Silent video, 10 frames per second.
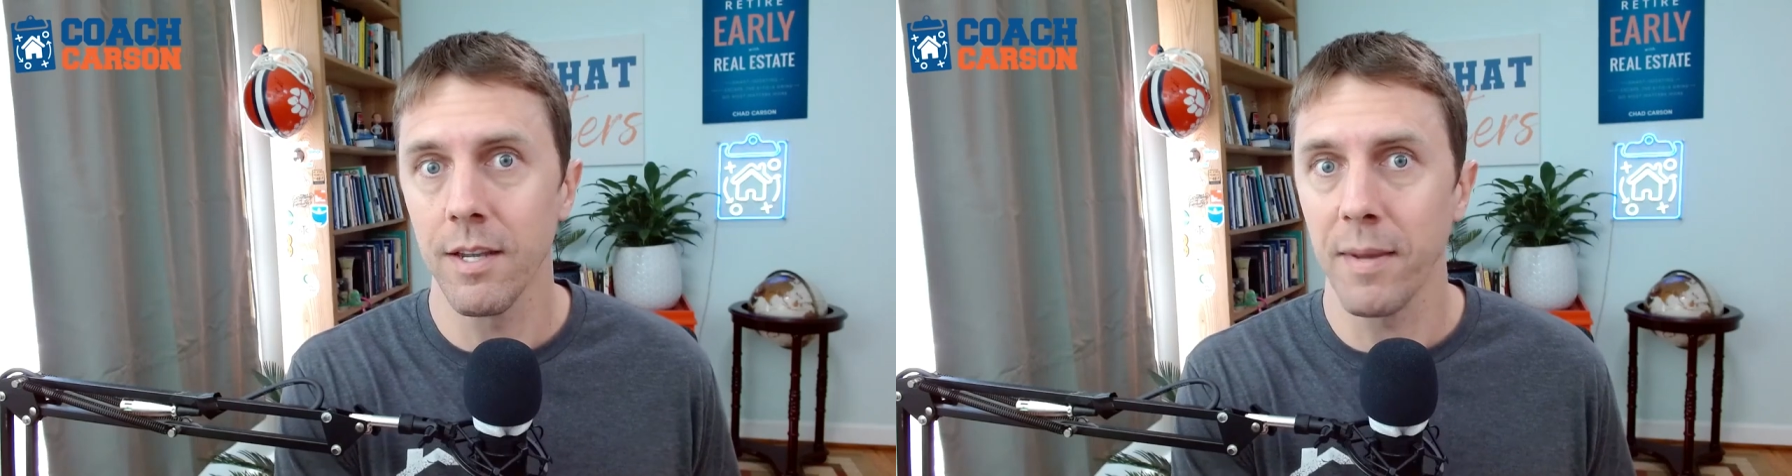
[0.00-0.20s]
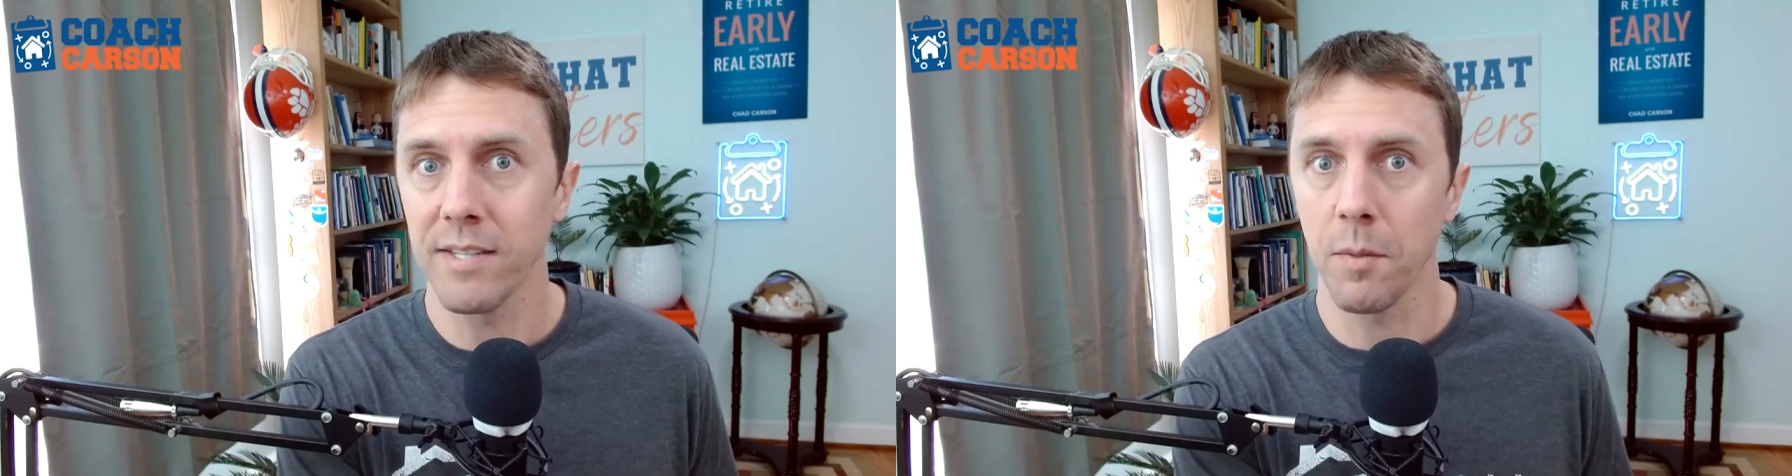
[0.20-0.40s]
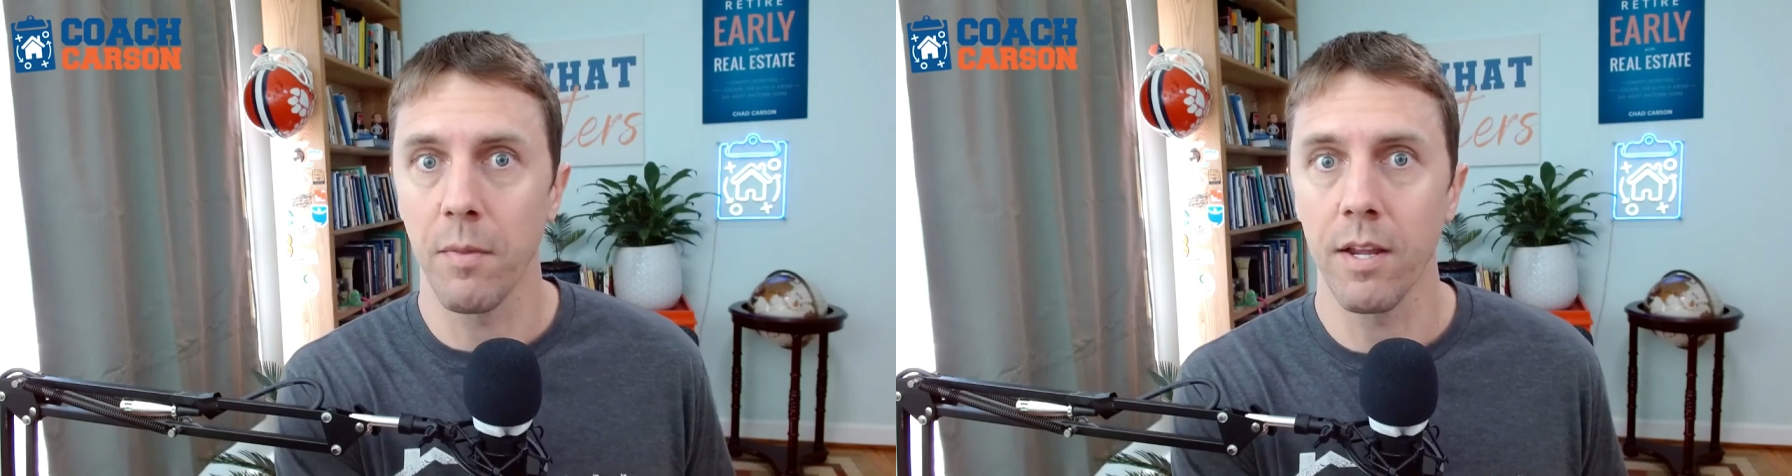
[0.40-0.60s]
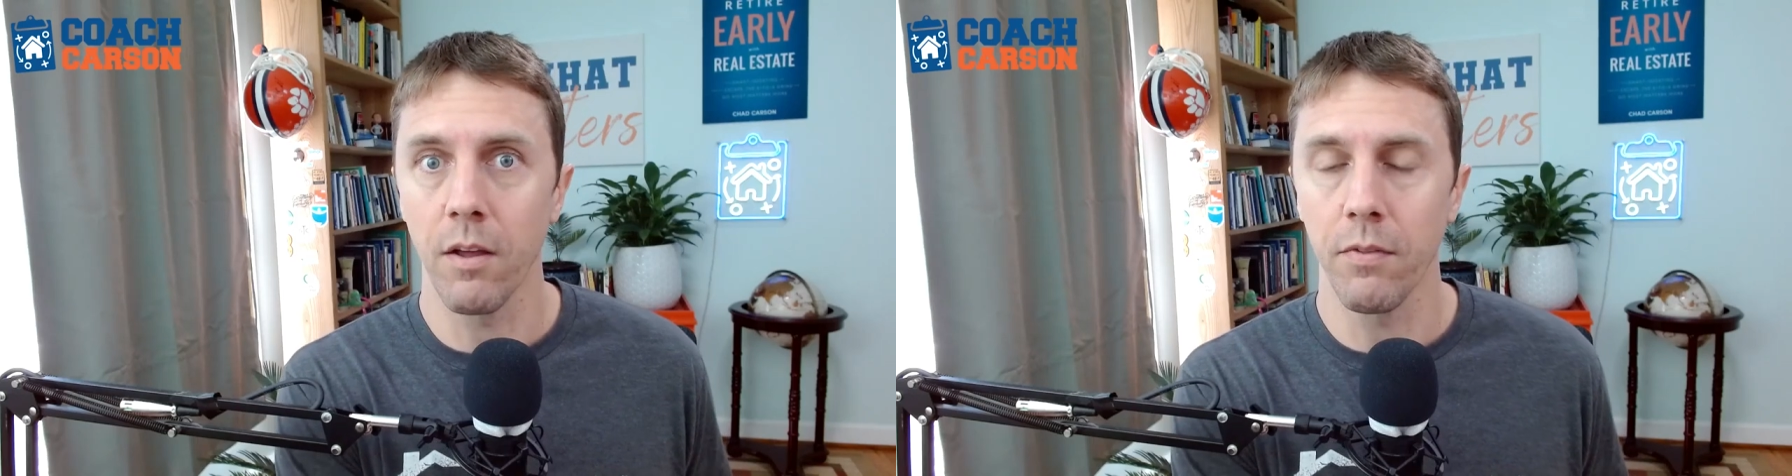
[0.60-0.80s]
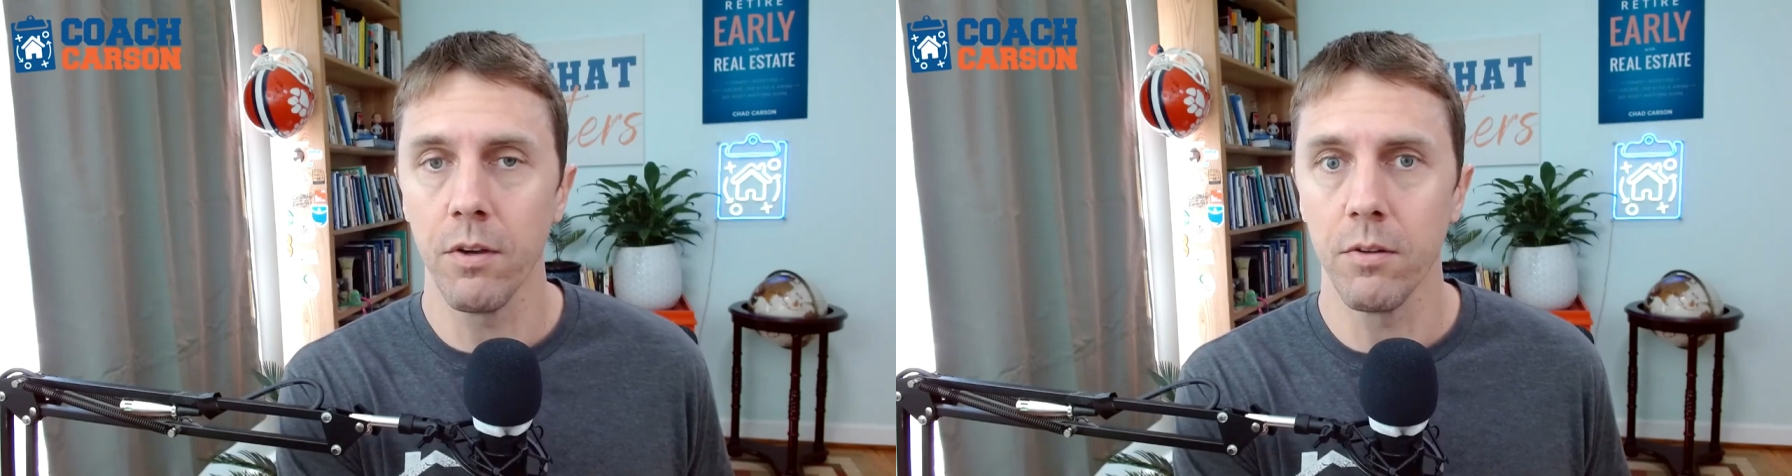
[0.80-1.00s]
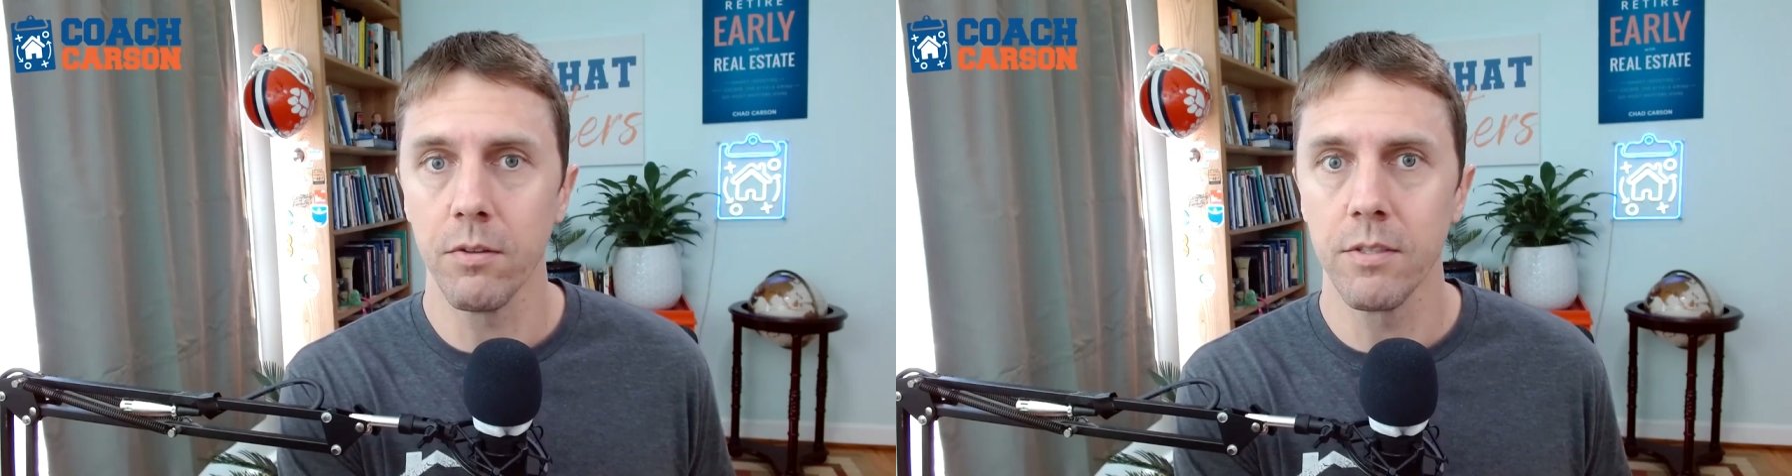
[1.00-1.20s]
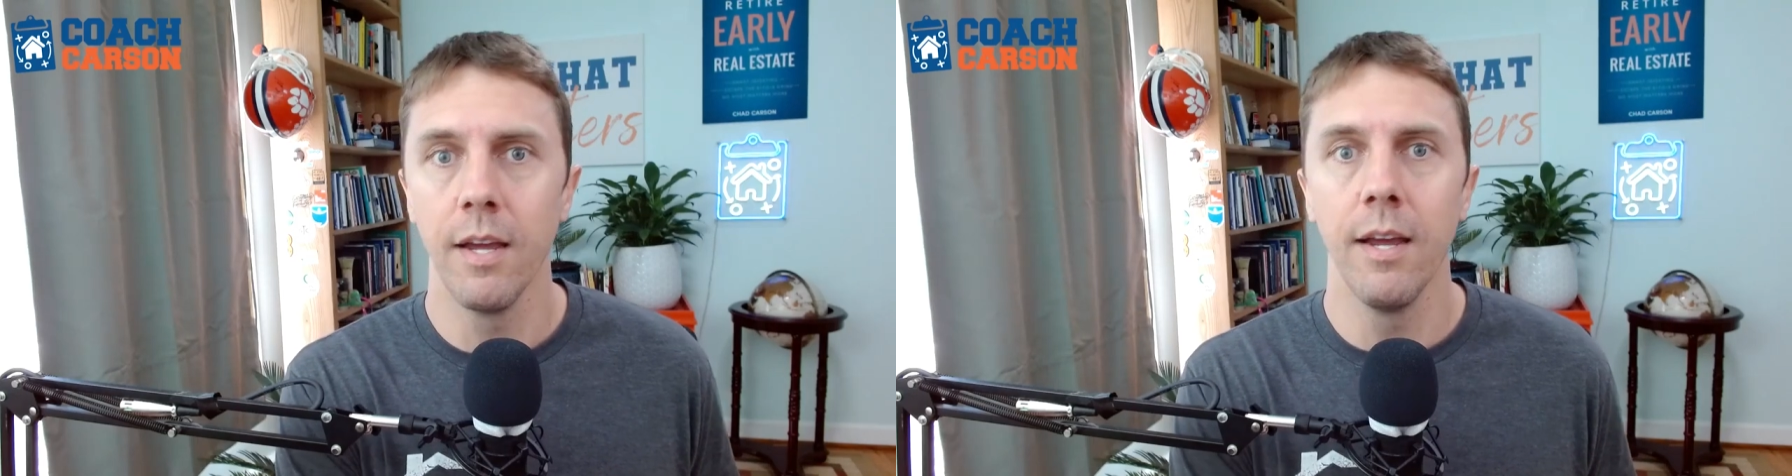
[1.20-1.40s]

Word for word: and make some money on those.